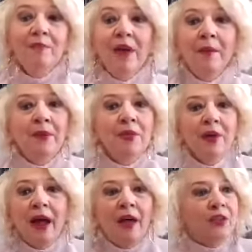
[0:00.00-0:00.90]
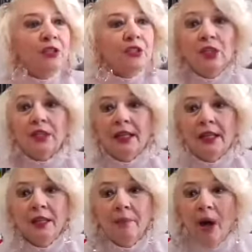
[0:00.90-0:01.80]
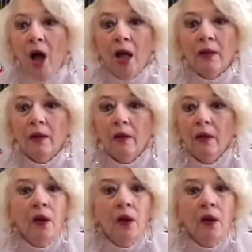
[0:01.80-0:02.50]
Maybe they're out there still kicking the ball,